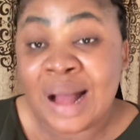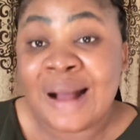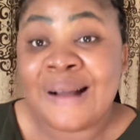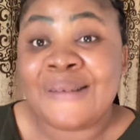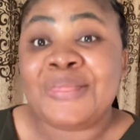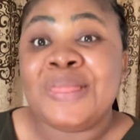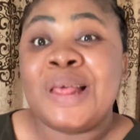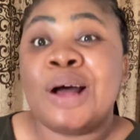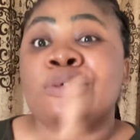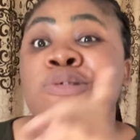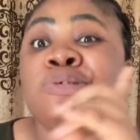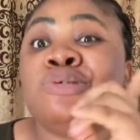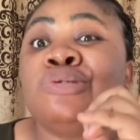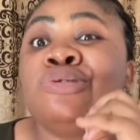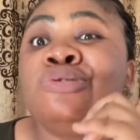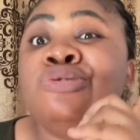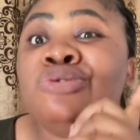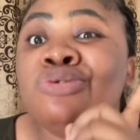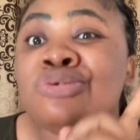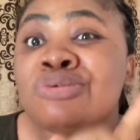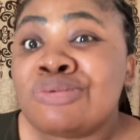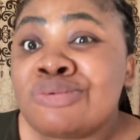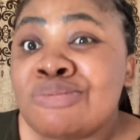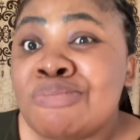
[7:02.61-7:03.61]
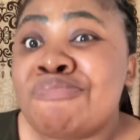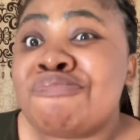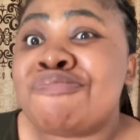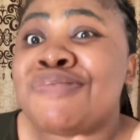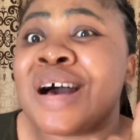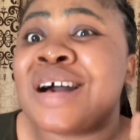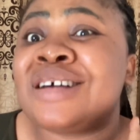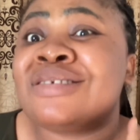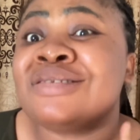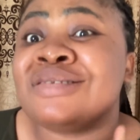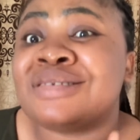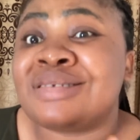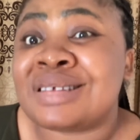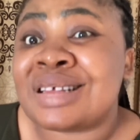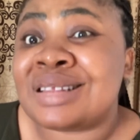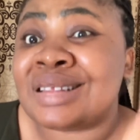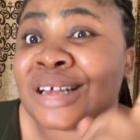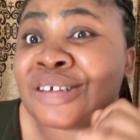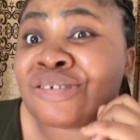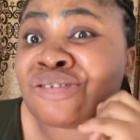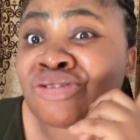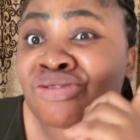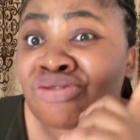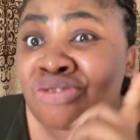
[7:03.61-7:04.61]
Now, to do back to
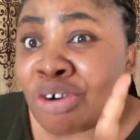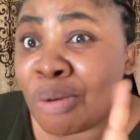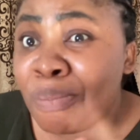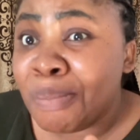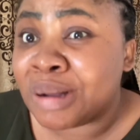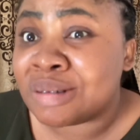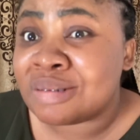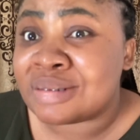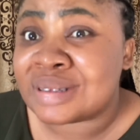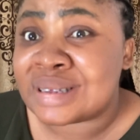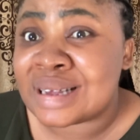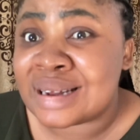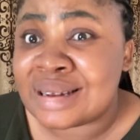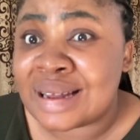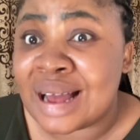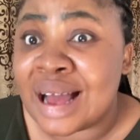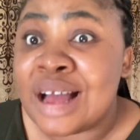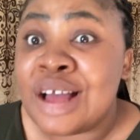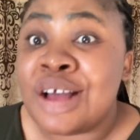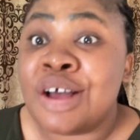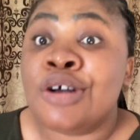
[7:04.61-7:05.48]
sender, strong back to sender,